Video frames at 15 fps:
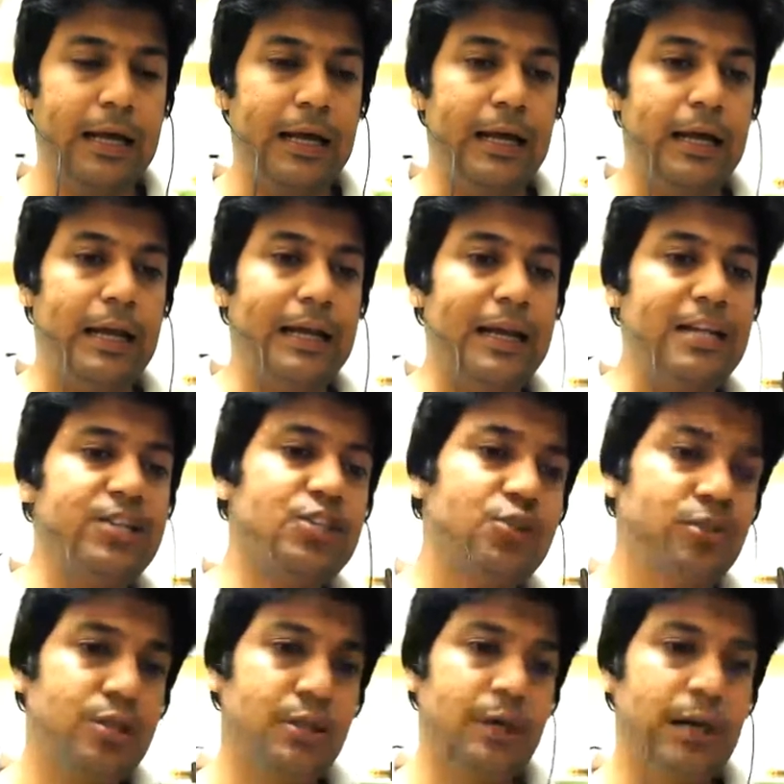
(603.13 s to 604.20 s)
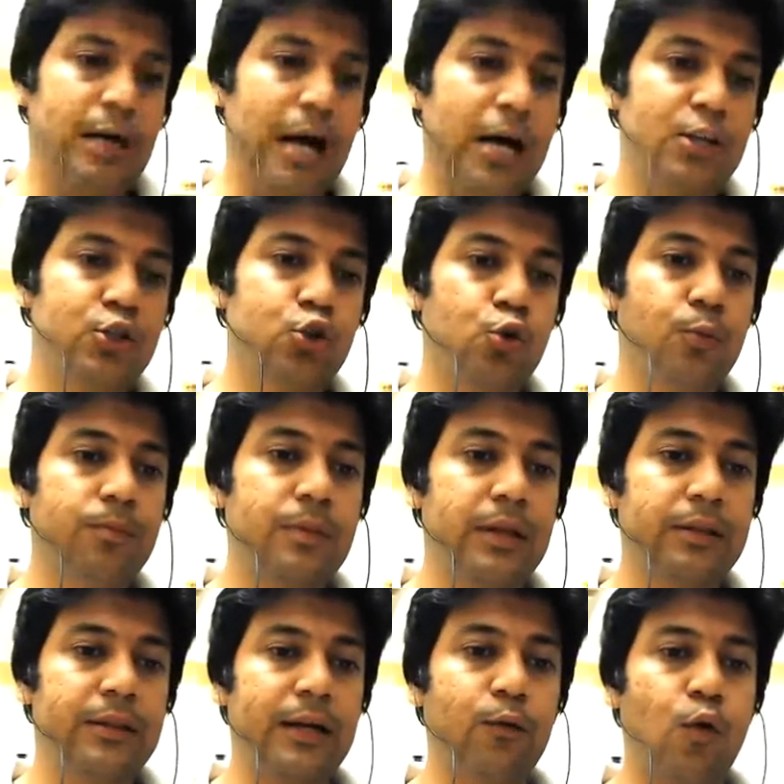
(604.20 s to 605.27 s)
Let's assume
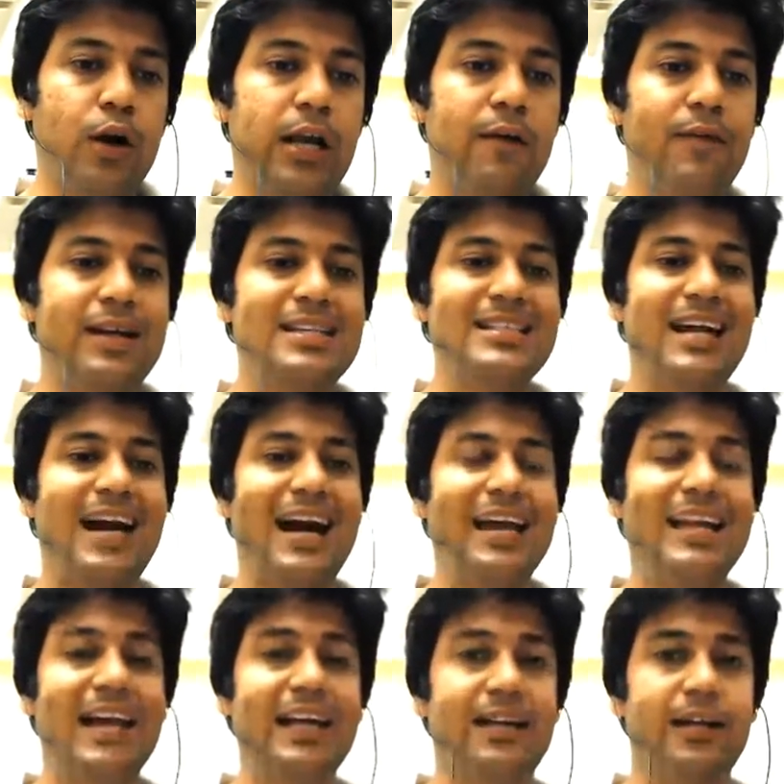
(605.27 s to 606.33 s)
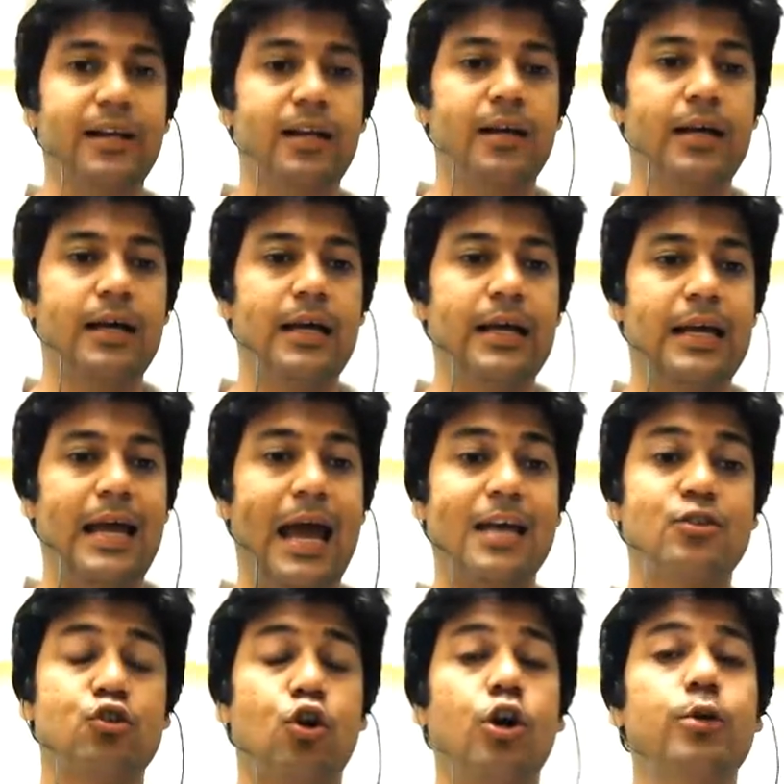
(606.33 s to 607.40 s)
that whatever is highlighted has
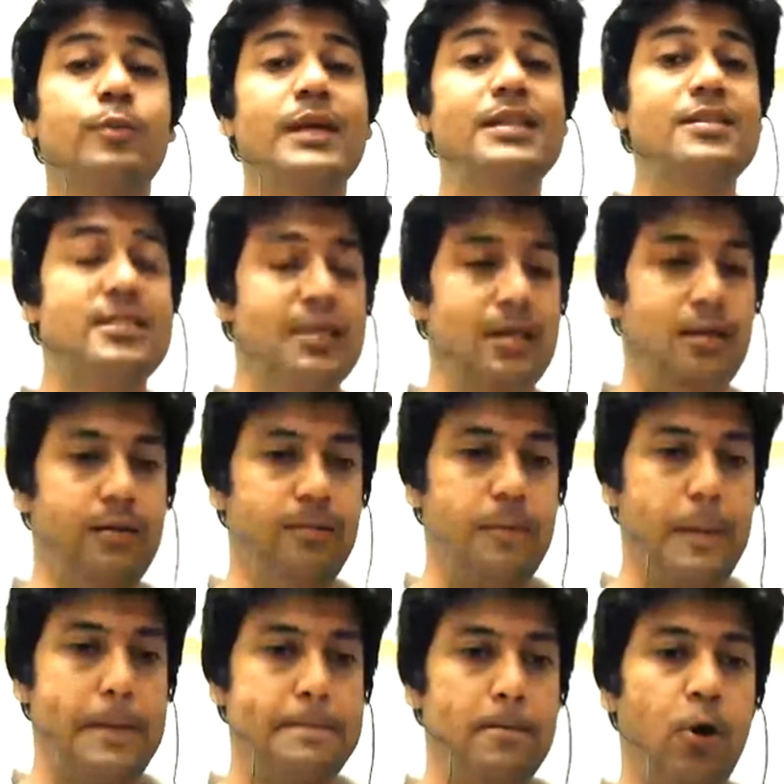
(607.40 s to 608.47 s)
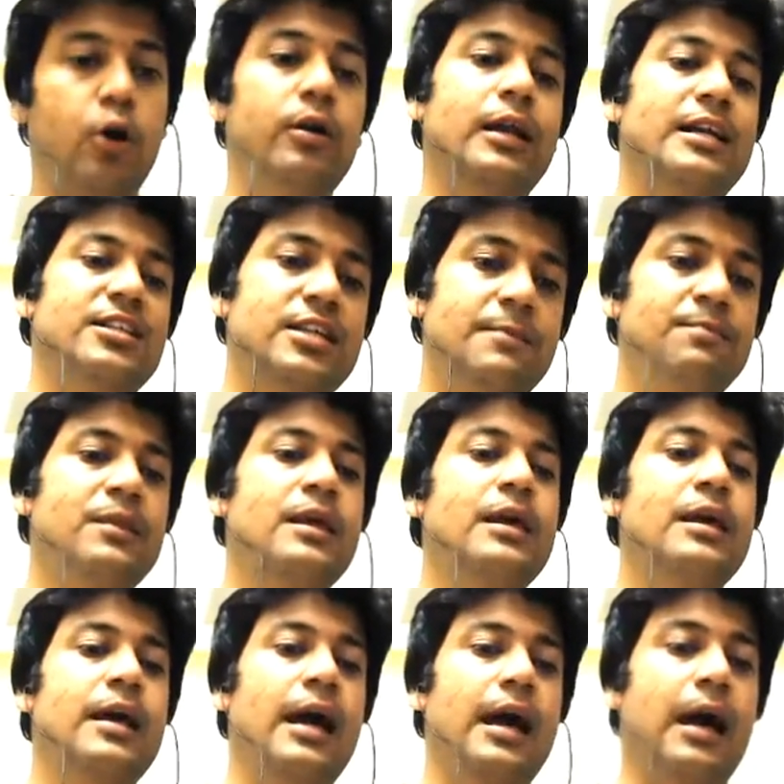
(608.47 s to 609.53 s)
not been seen, or let's say
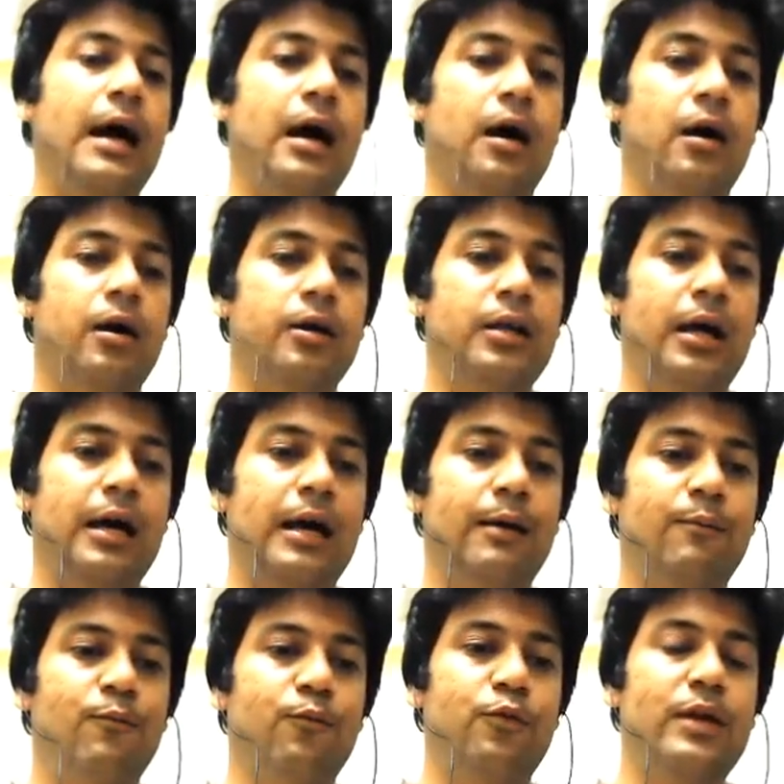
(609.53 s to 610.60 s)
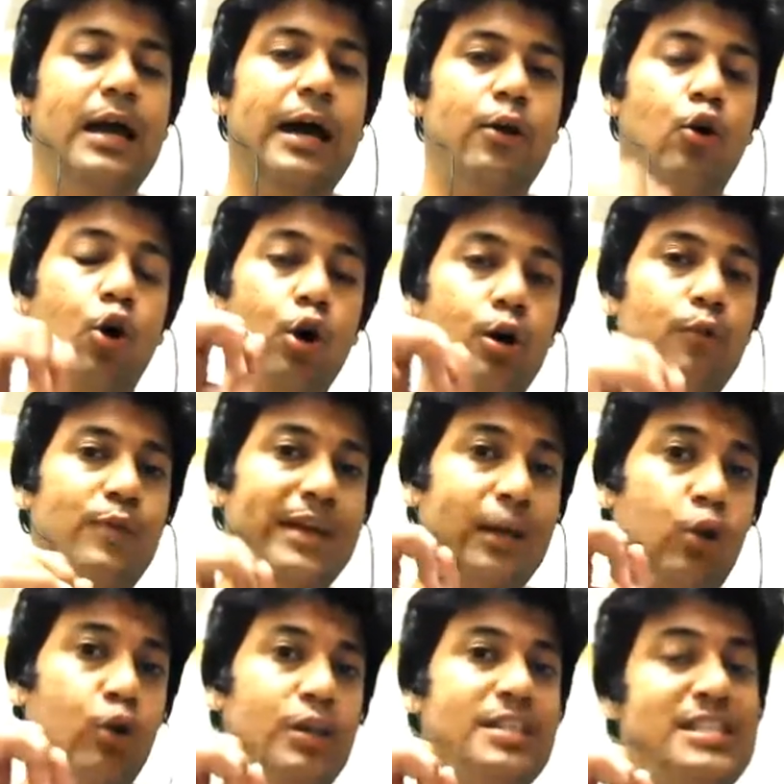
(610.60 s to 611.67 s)
uh, we can
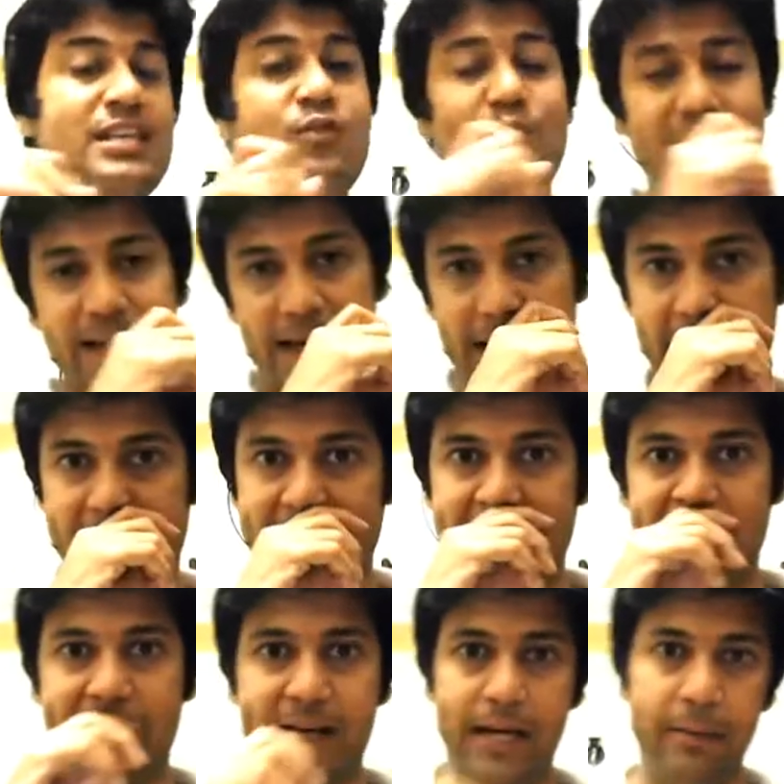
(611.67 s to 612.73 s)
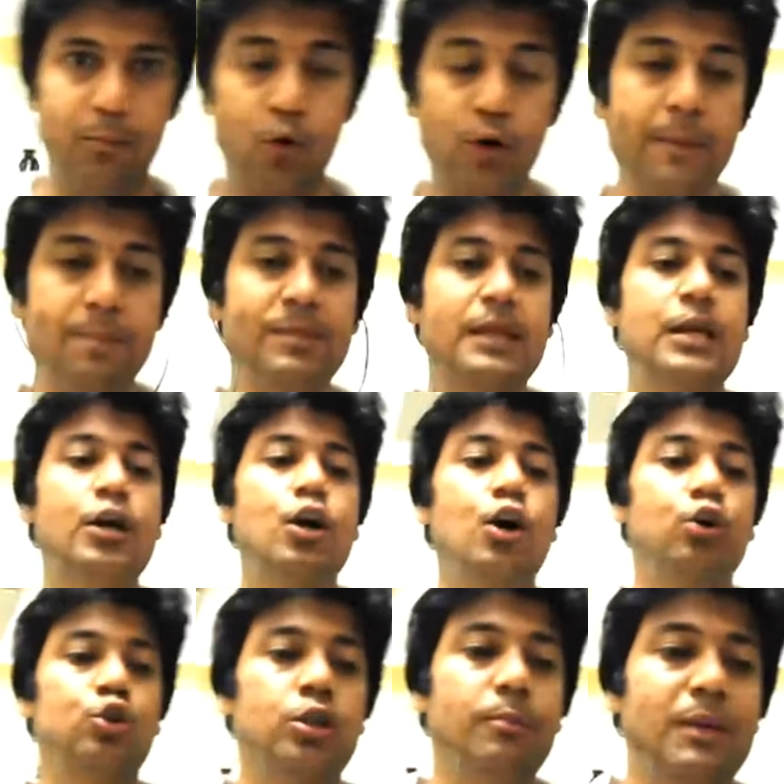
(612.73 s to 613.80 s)
only see one character at a time. Okay, so
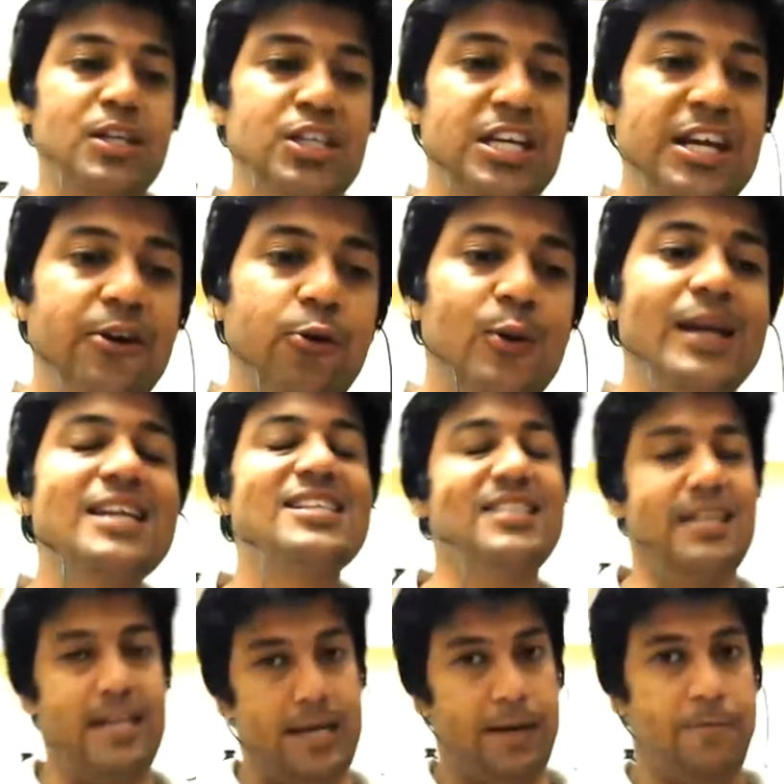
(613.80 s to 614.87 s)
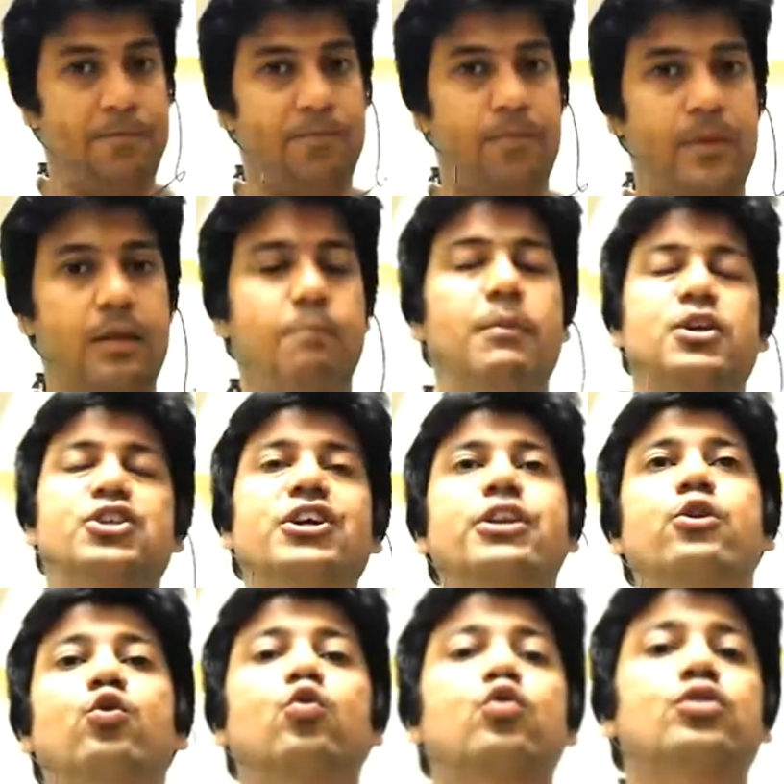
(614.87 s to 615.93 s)
the machine reads A. Machine
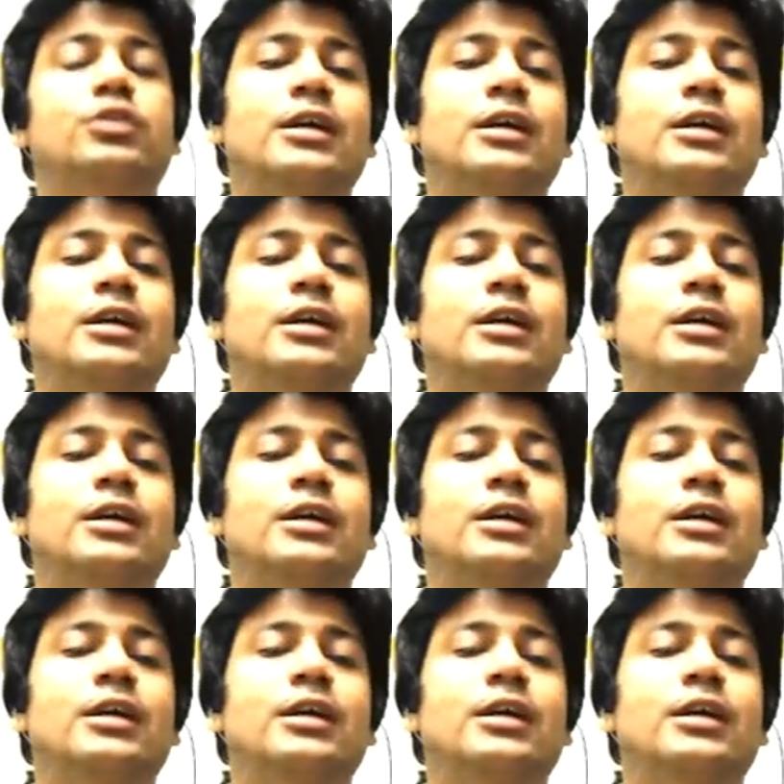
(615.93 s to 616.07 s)
knows